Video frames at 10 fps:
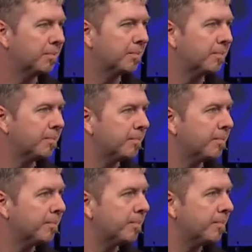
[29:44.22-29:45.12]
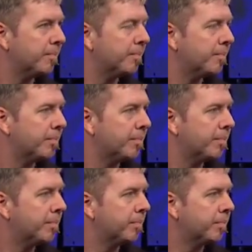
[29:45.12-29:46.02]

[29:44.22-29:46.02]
Nobody speaks.